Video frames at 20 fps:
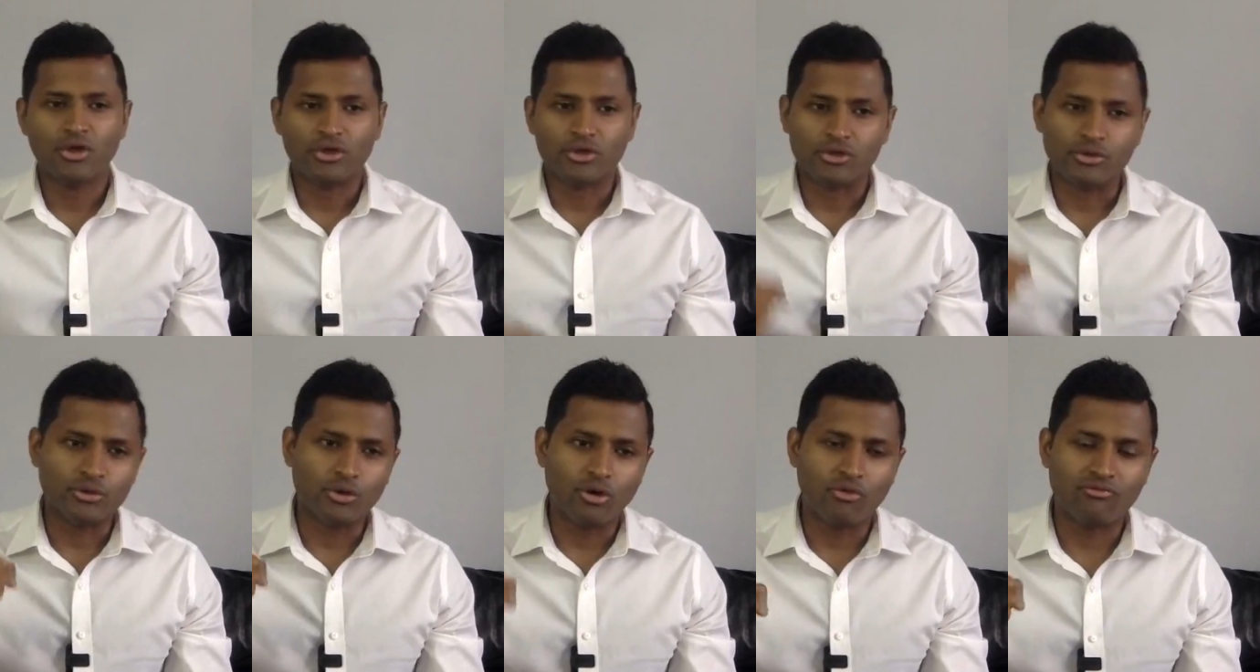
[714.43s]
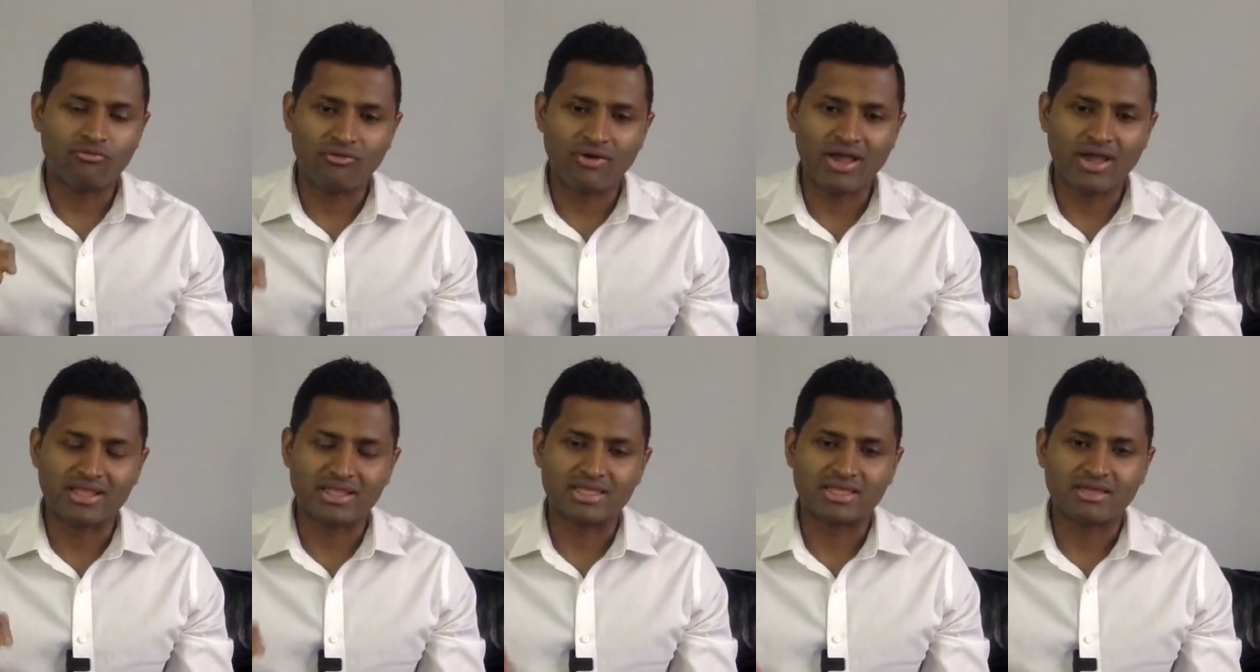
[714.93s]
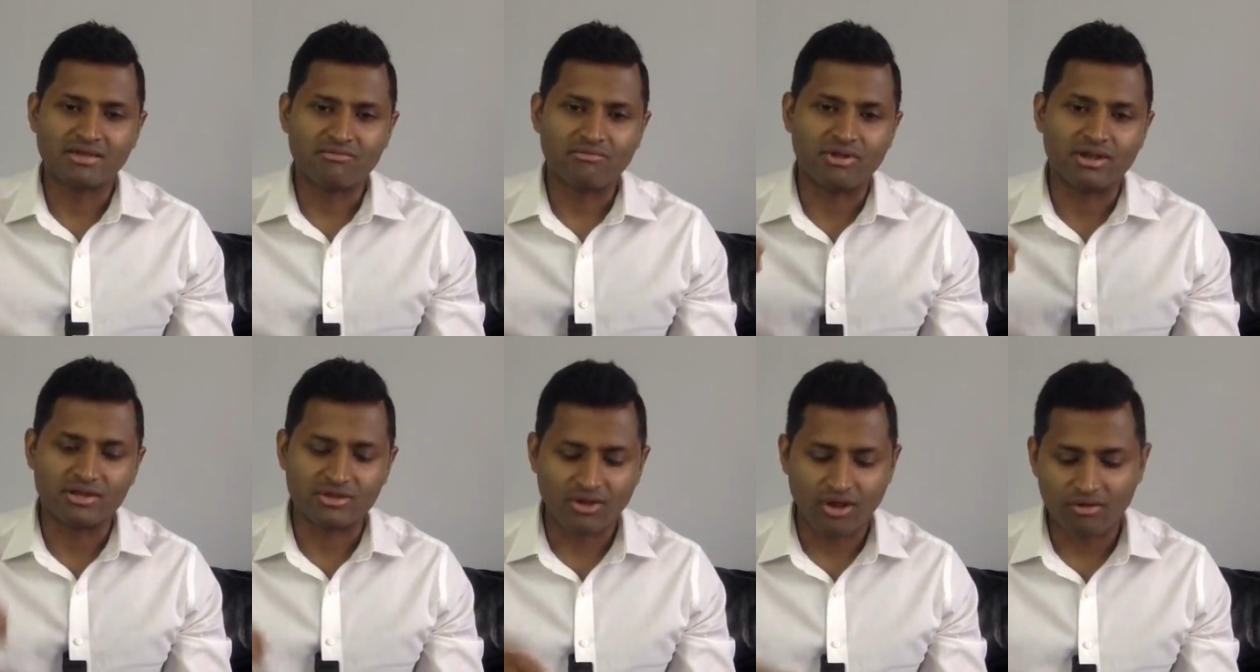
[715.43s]
Your faith
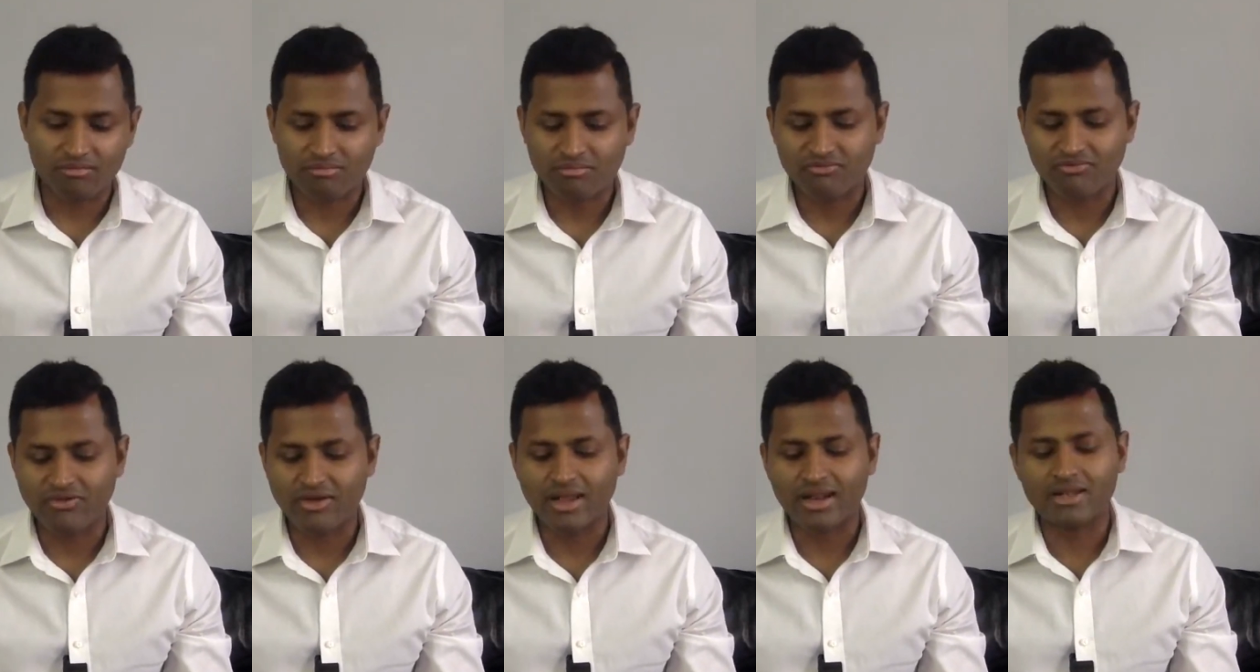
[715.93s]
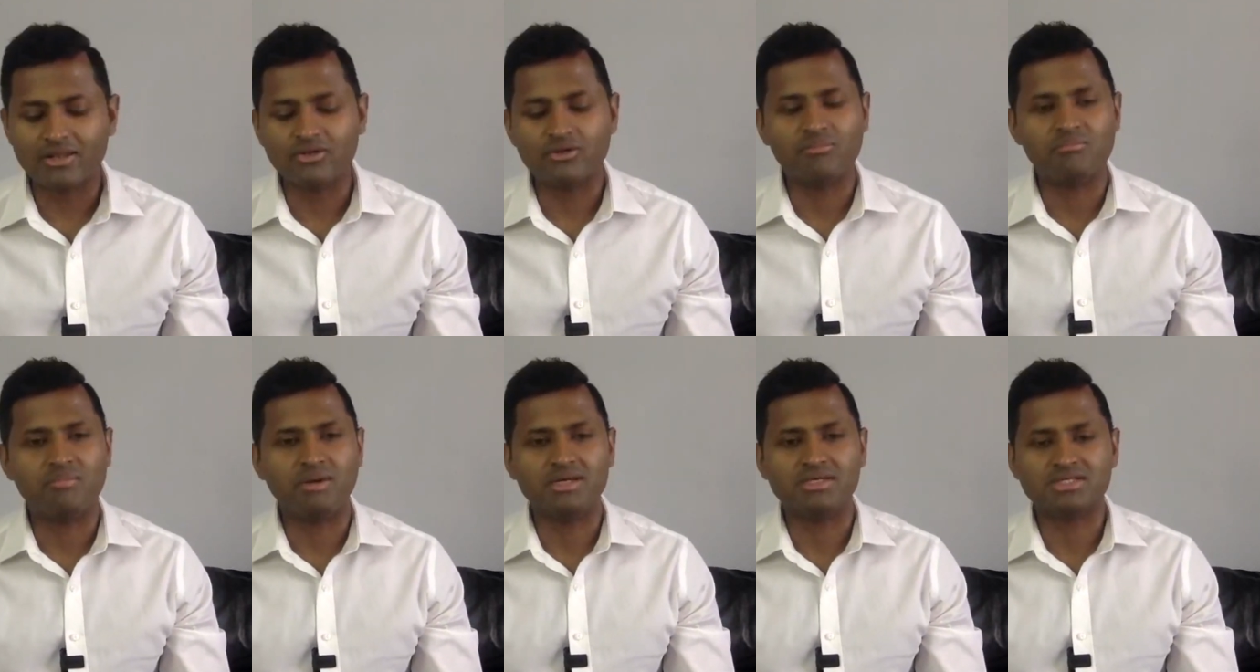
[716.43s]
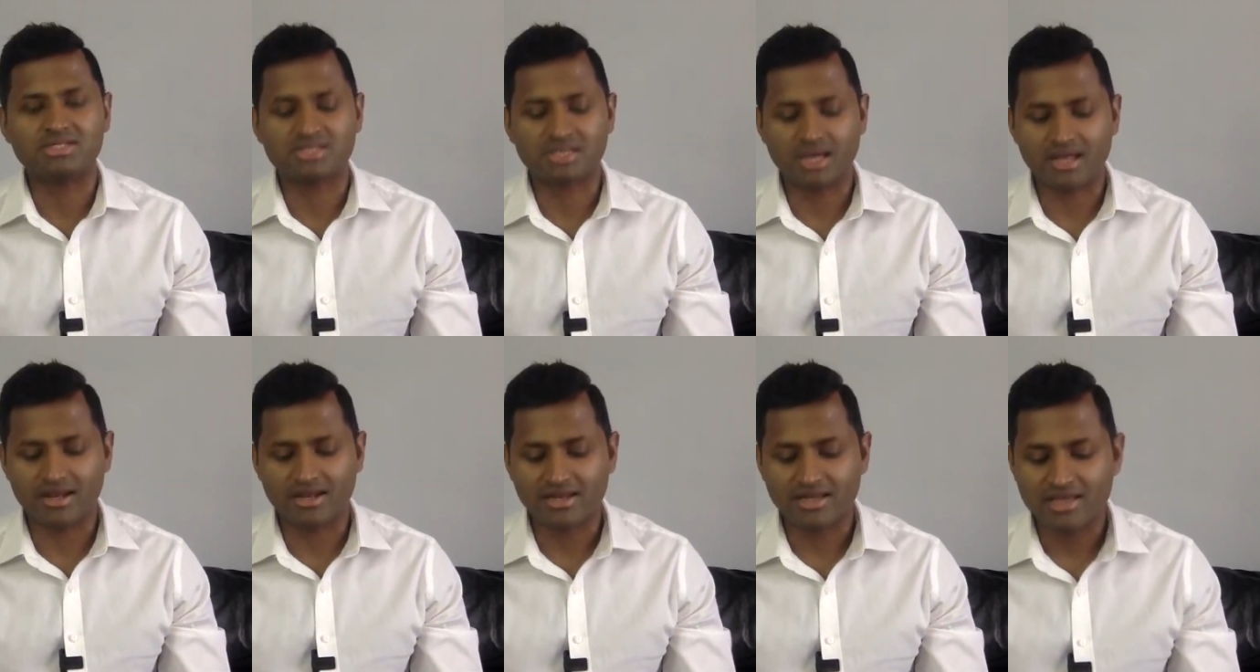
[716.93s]
will not fail you, my
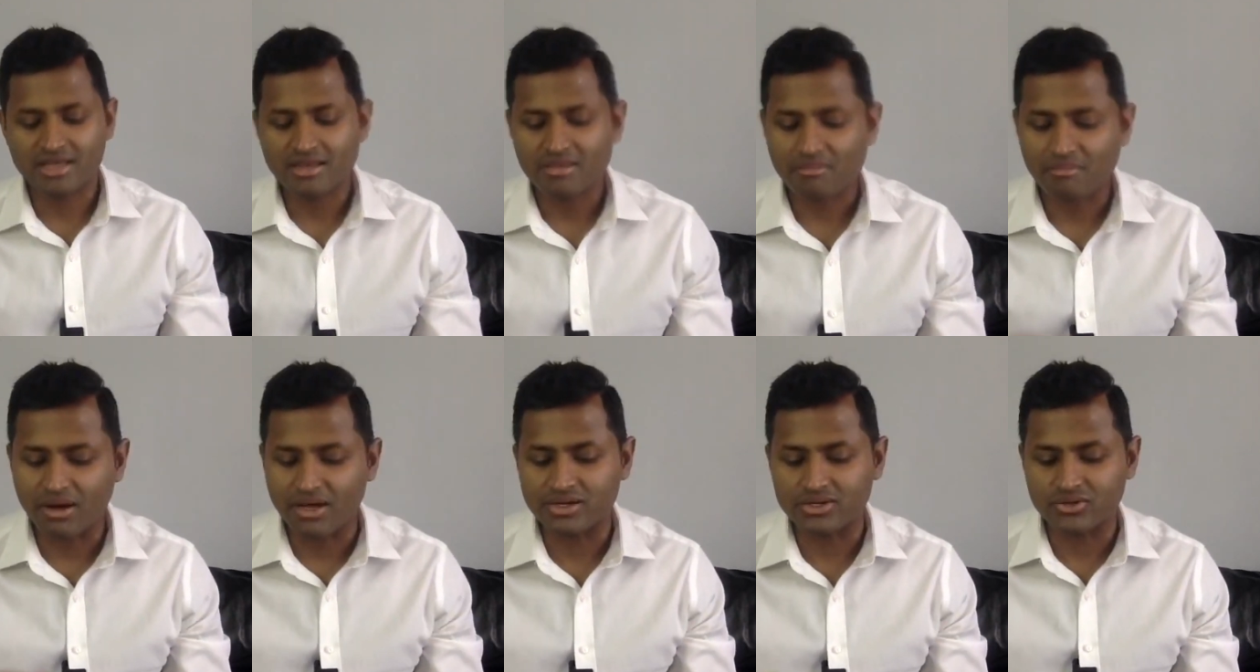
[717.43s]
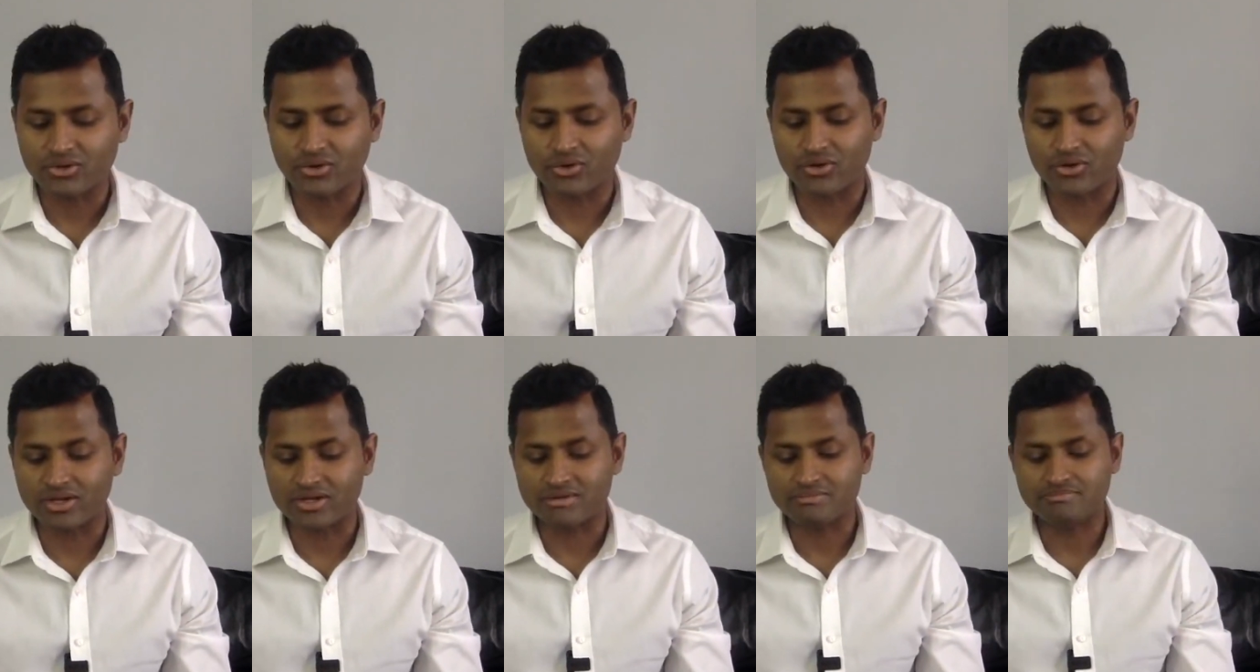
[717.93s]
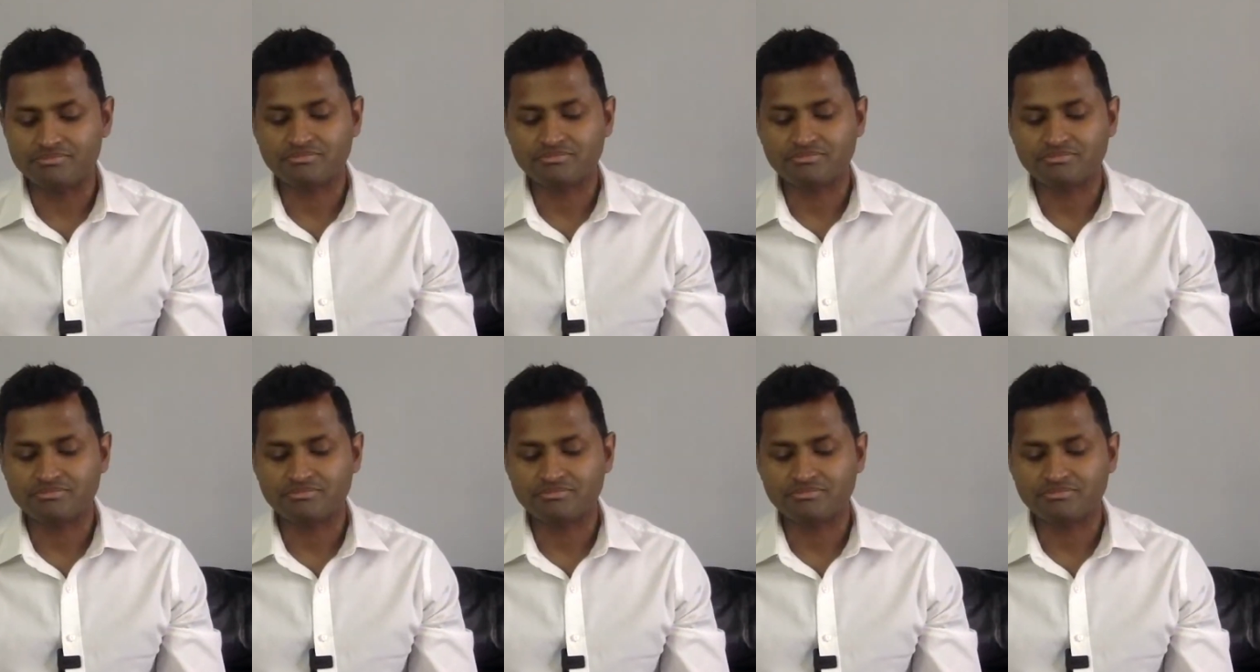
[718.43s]
son, my daughter.